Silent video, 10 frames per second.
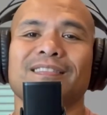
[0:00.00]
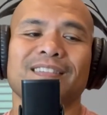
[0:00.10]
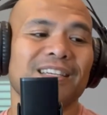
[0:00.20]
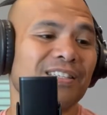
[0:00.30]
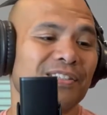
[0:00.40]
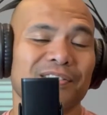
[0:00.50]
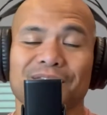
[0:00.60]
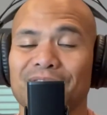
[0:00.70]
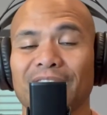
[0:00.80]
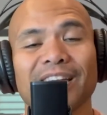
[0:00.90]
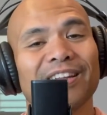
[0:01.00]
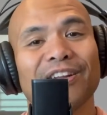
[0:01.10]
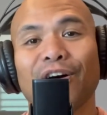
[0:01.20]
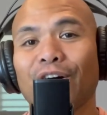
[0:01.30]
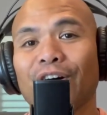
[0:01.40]
It's fucking
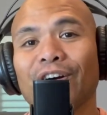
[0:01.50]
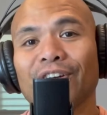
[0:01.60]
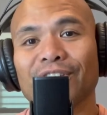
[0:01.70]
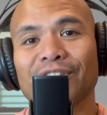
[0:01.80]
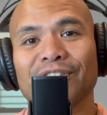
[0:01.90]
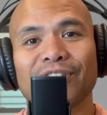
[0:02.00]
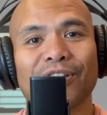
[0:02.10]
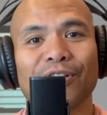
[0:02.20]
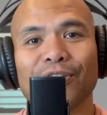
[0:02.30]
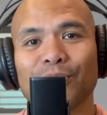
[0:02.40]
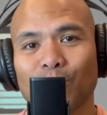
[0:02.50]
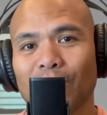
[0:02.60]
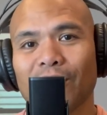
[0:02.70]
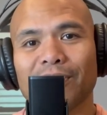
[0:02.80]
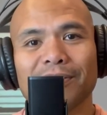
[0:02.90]
hard, hard
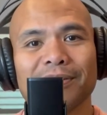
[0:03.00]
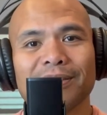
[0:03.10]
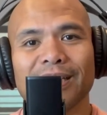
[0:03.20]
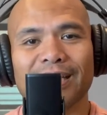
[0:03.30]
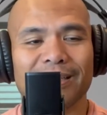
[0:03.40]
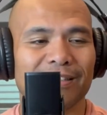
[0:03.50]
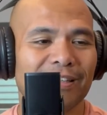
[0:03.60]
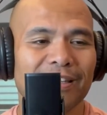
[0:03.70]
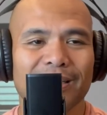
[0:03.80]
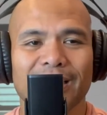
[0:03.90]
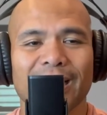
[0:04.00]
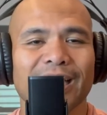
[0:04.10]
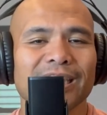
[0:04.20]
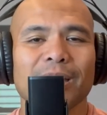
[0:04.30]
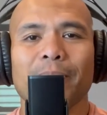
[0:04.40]
work. Like, I
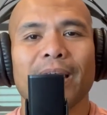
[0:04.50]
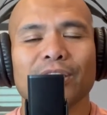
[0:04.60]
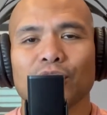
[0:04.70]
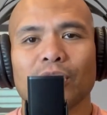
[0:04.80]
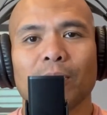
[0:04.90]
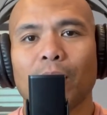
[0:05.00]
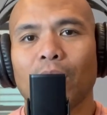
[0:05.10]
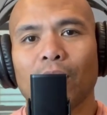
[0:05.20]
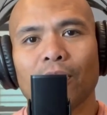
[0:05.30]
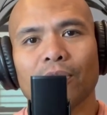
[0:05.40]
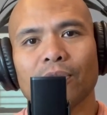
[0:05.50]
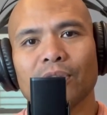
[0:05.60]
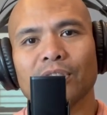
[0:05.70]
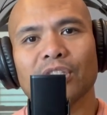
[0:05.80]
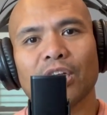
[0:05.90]
guess it depends on the bar or
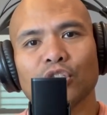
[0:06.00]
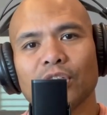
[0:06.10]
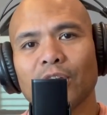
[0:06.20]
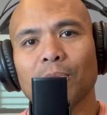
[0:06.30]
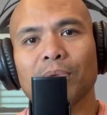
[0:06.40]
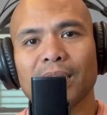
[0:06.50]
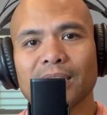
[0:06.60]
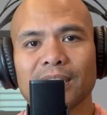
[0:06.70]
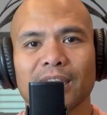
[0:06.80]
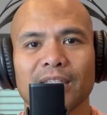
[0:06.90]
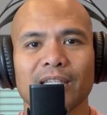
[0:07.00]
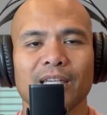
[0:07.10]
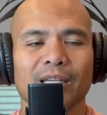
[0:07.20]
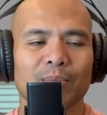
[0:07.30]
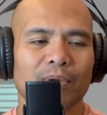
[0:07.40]
the section that you're placed in.
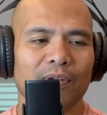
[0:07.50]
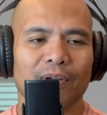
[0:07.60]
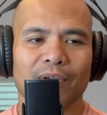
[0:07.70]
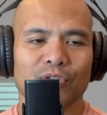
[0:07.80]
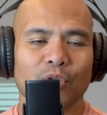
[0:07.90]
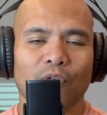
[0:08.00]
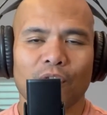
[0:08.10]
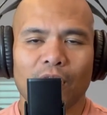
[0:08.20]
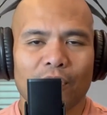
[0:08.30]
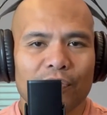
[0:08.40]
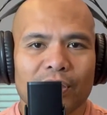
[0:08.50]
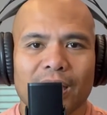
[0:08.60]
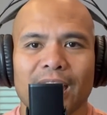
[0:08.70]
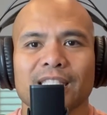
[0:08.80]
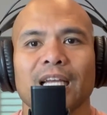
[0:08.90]
But so far, for the
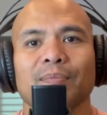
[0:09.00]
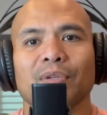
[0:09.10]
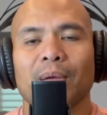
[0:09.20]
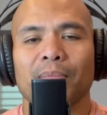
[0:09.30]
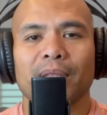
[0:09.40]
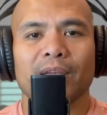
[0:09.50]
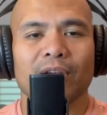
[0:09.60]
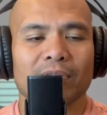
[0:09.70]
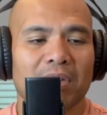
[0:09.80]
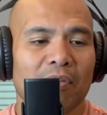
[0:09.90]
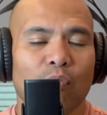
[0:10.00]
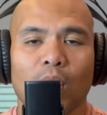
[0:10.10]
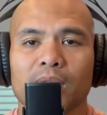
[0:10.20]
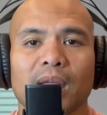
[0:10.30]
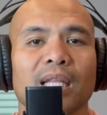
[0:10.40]
last times I've been there, I've
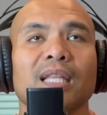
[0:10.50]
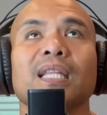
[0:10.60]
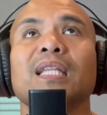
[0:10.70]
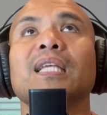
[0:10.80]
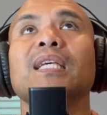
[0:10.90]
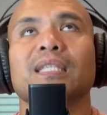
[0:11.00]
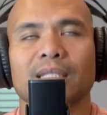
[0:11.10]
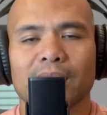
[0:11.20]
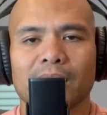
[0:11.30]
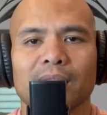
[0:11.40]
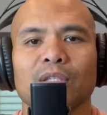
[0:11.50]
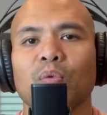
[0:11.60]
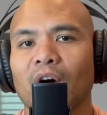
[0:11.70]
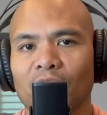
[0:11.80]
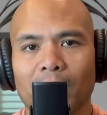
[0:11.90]
walked at least
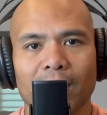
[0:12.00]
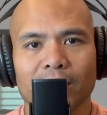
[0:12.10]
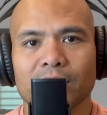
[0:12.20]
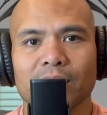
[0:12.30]
12 miles